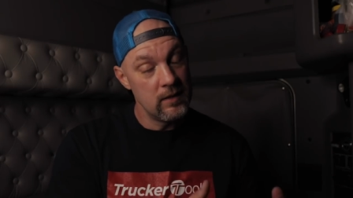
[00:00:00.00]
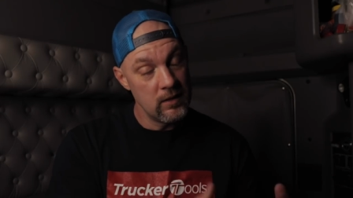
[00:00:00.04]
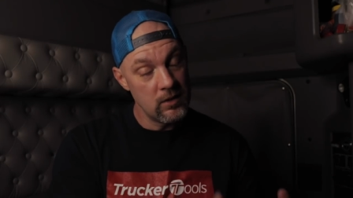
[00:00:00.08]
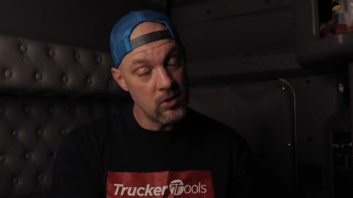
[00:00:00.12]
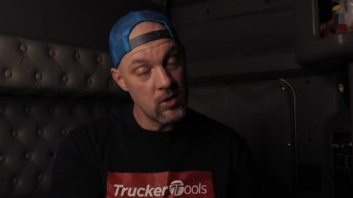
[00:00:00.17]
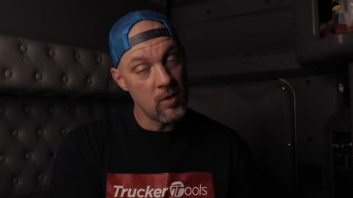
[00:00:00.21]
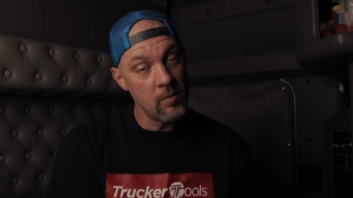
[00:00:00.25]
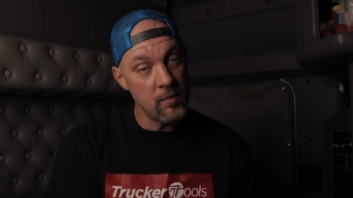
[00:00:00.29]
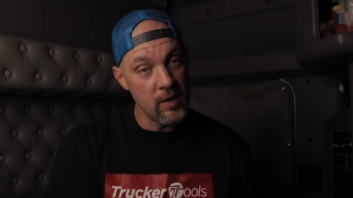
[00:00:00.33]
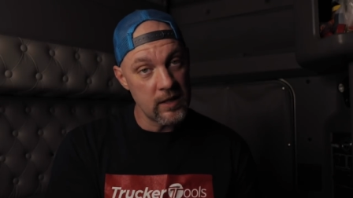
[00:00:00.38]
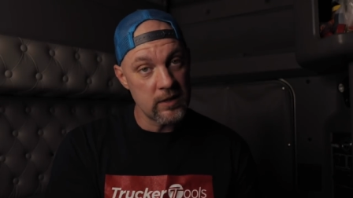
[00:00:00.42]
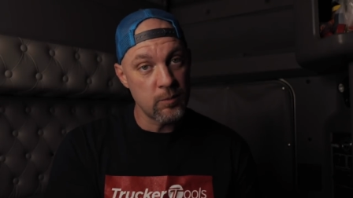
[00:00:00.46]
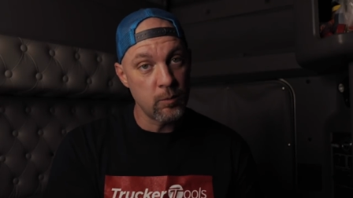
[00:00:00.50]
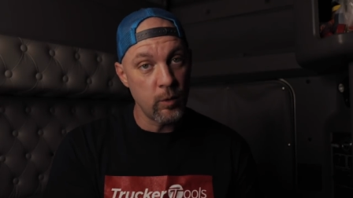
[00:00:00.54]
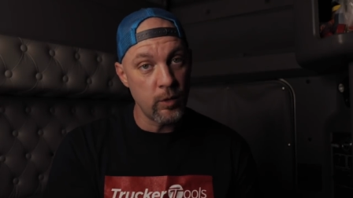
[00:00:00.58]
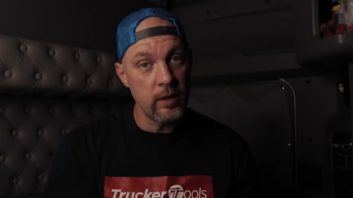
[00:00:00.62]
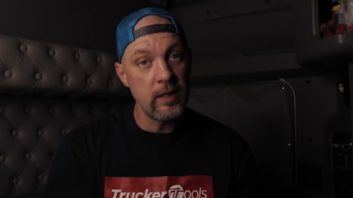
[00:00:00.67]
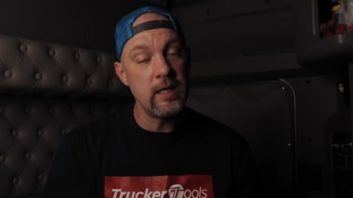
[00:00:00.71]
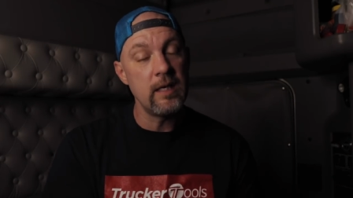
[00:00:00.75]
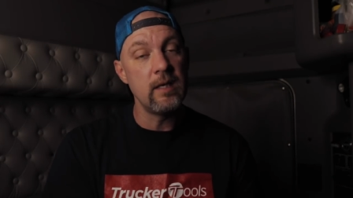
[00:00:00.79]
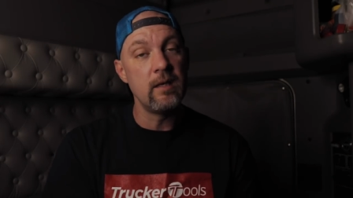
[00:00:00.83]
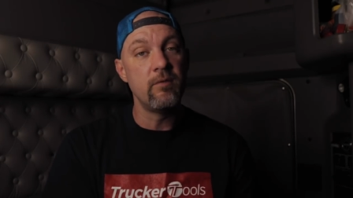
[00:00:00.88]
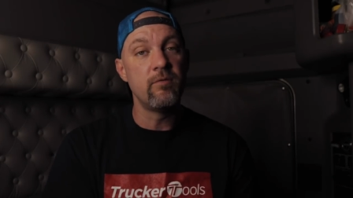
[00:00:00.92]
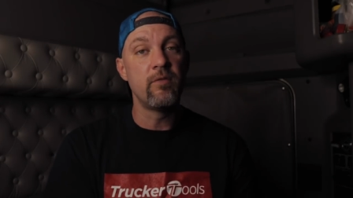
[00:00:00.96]
you can best
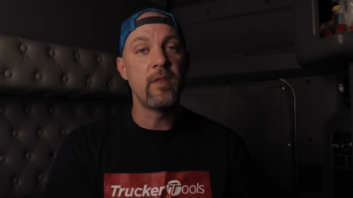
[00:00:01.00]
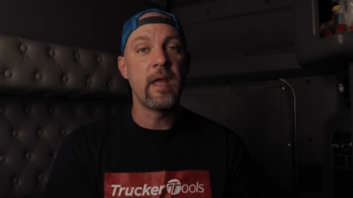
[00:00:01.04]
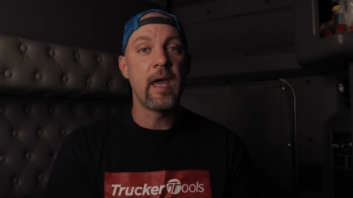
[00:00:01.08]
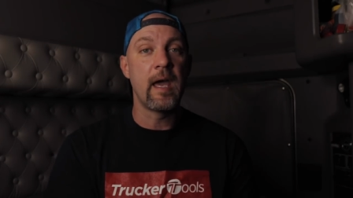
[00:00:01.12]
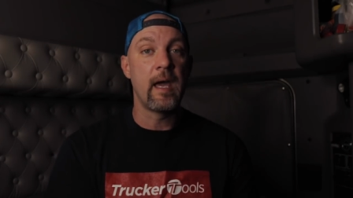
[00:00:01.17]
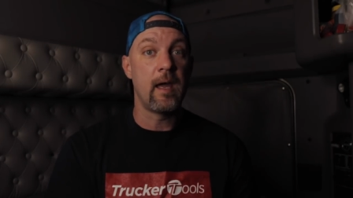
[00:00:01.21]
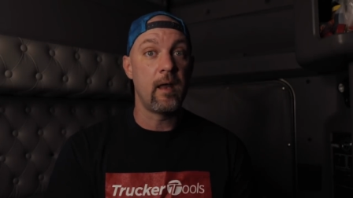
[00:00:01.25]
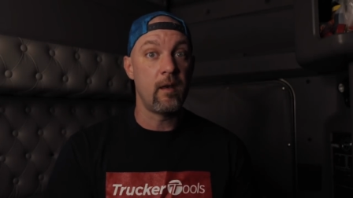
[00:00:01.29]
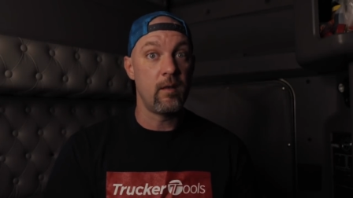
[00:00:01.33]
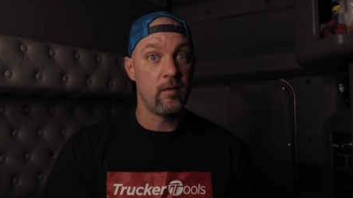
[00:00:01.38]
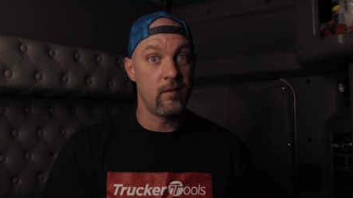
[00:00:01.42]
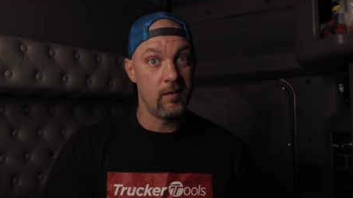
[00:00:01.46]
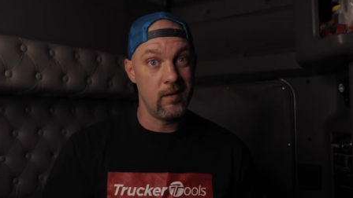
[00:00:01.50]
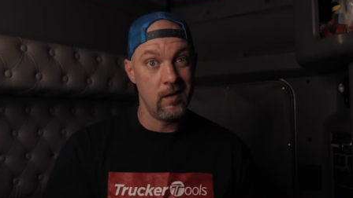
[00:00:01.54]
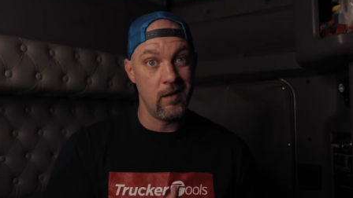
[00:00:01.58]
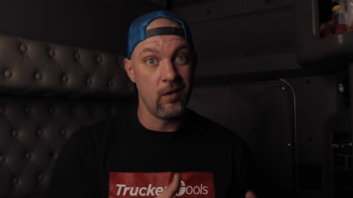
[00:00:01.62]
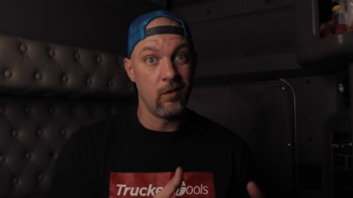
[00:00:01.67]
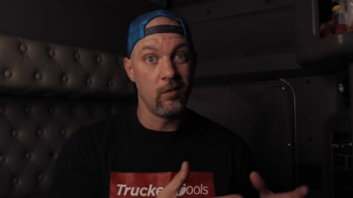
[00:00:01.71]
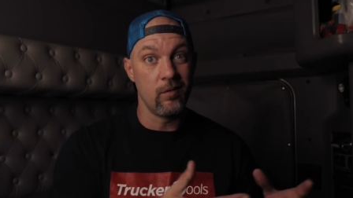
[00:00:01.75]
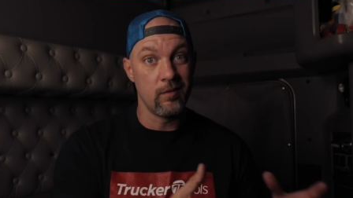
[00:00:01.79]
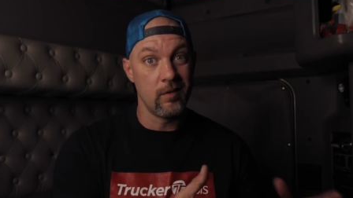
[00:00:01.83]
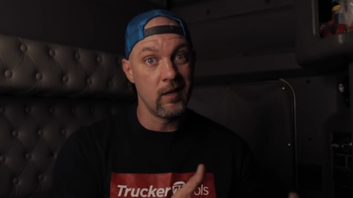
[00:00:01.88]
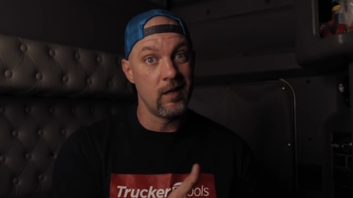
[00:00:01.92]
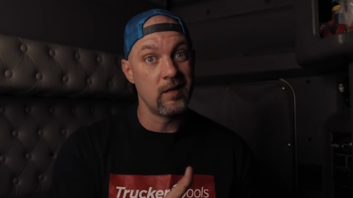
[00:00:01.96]
believe that,
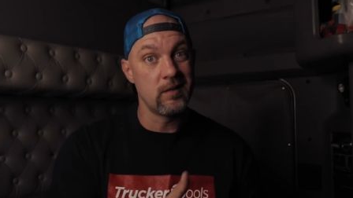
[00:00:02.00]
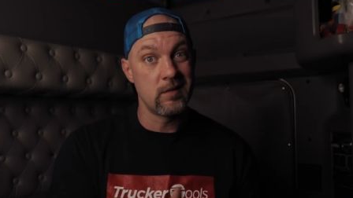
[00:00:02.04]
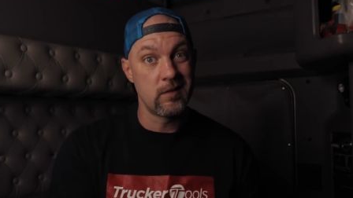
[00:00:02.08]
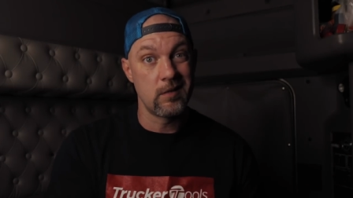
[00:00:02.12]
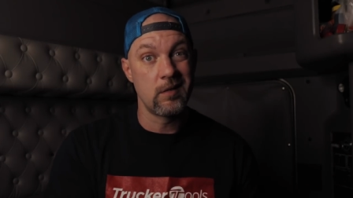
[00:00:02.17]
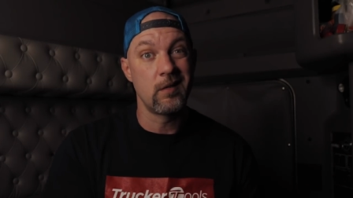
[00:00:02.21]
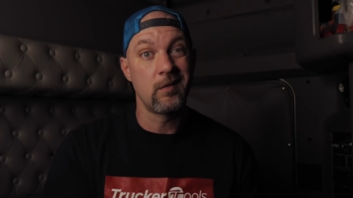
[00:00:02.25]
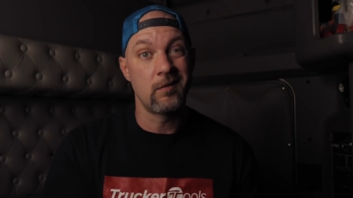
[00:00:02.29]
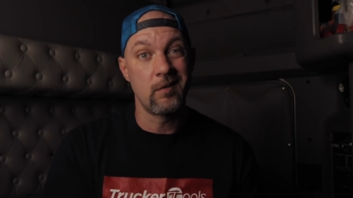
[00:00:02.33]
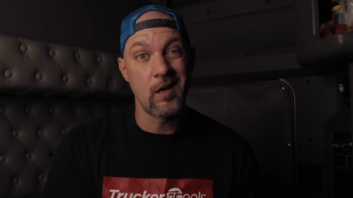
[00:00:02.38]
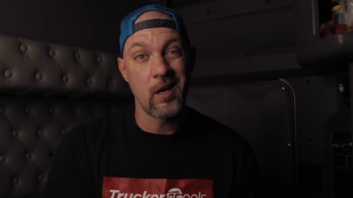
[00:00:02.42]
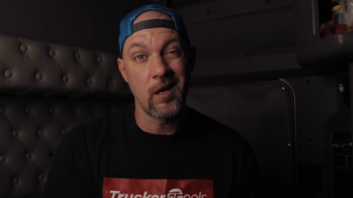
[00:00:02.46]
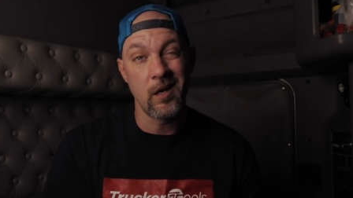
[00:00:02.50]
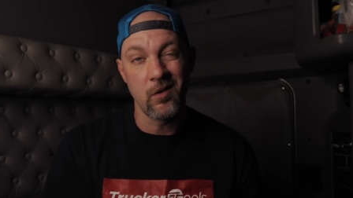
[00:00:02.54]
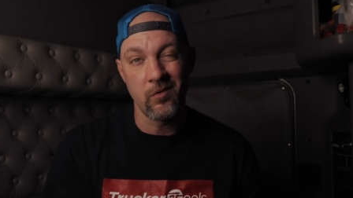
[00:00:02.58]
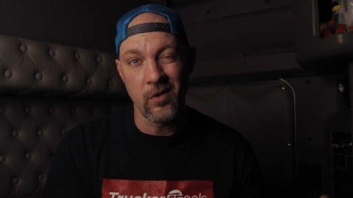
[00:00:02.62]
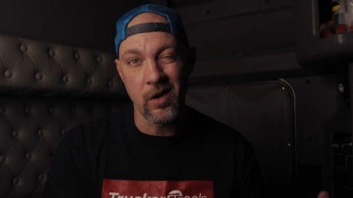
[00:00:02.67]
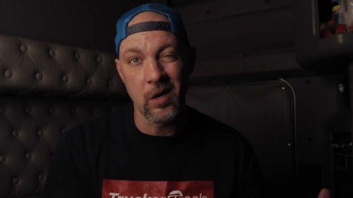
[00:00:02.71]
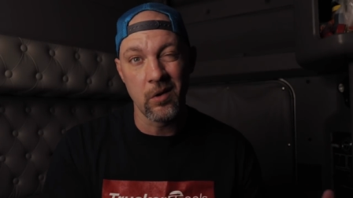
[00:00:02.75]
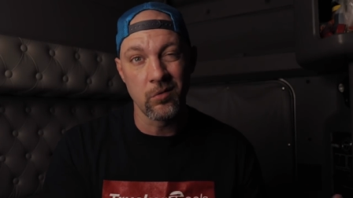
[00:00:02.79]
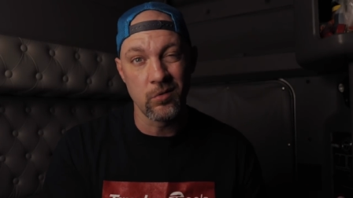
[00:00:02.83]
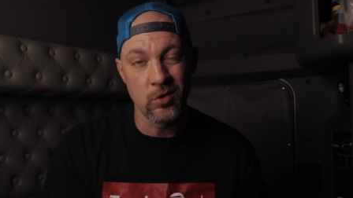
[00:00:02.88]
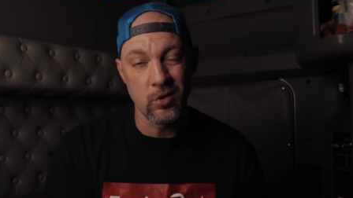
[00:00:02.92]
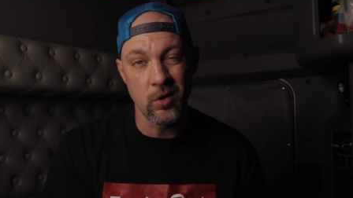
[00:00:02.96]
you know, that's kind
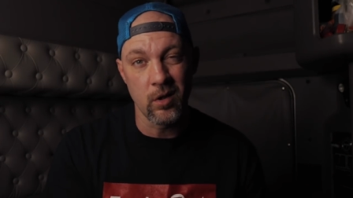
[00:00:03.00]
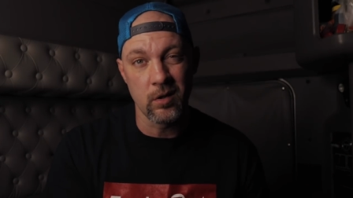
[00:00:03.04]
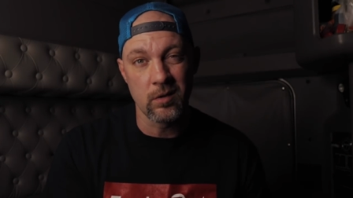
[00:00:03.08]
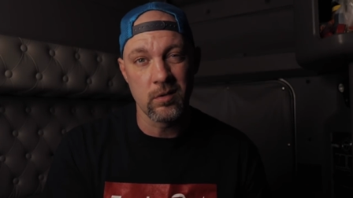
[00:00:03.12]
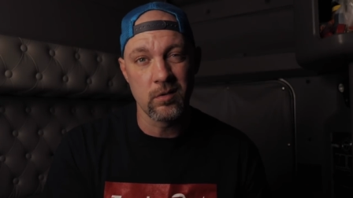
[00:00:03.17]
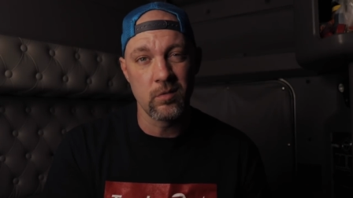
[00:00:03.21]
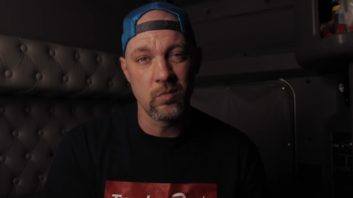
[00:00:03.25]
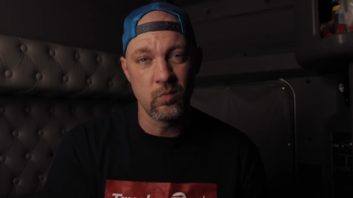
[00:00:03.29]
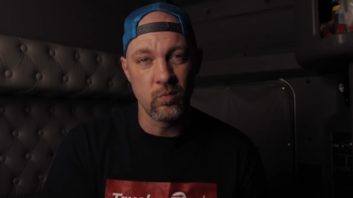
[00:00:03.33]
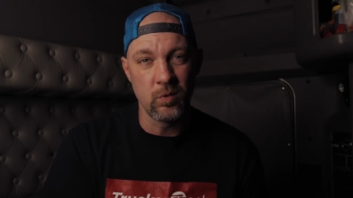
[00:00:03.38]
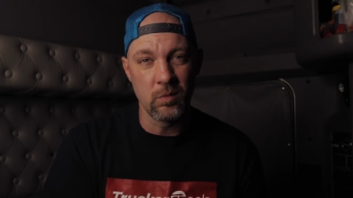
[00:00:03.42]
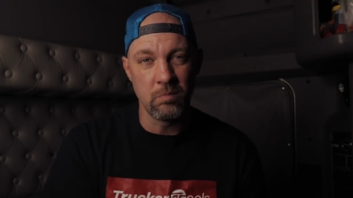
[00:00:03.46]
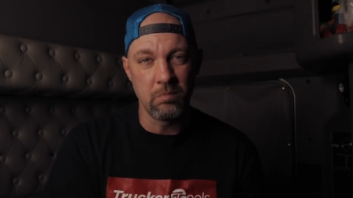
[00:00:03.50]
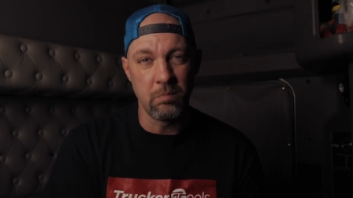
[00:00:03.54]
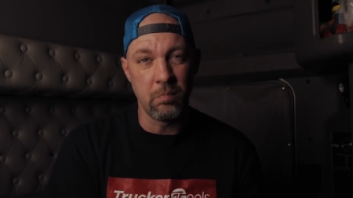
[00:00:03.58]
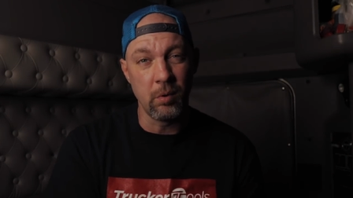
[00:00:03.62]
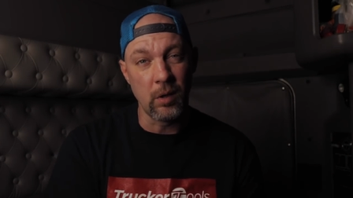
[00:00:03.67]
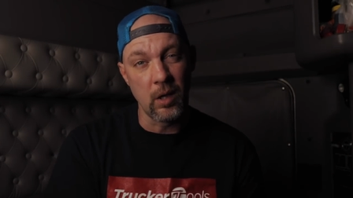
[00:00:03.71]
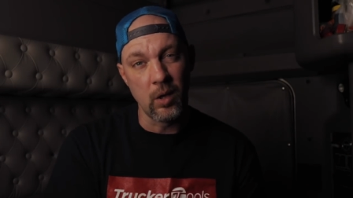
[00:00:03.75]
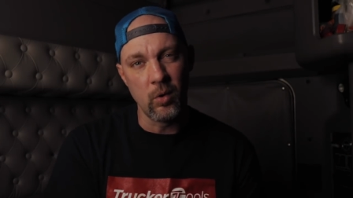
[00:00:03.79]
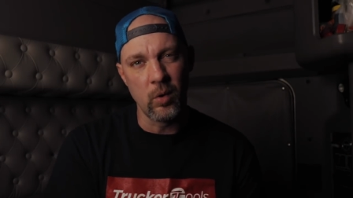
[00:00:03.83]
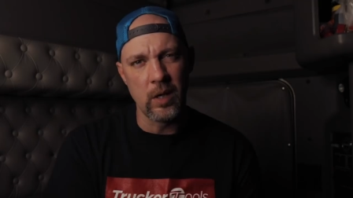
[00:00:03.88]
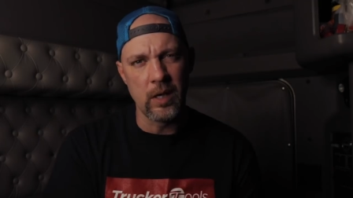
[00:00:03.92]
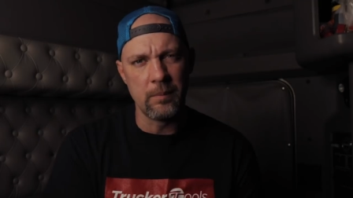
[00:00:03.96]
of how trucks
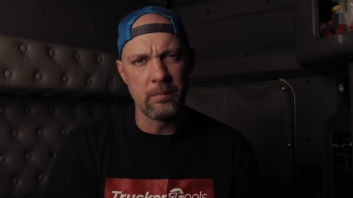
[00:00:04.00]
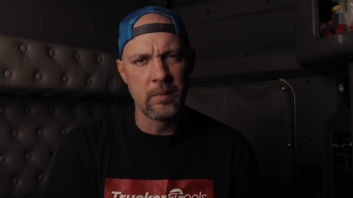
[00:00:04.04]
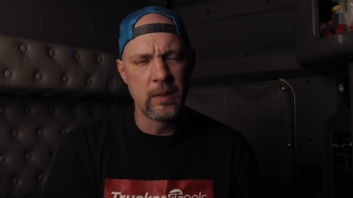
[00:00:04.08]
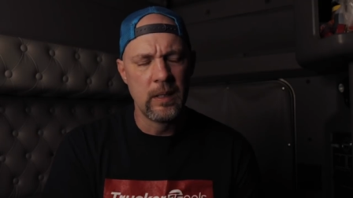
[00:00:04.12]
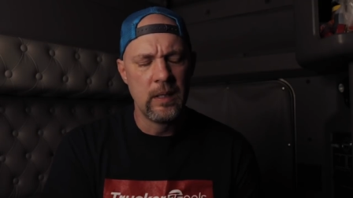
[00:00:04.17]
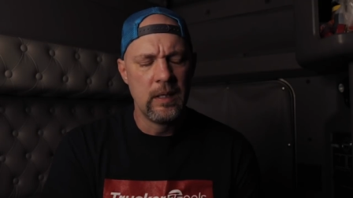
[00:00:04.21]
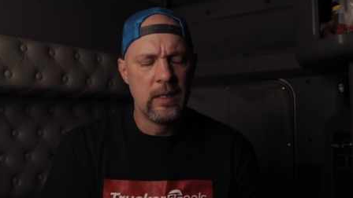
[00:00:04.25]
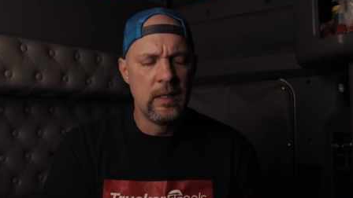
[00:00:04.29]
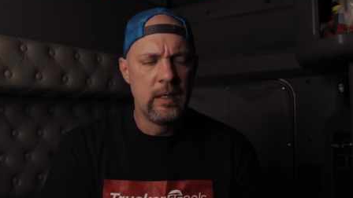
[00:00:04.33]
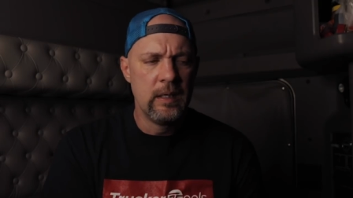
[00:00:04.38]
would blow up.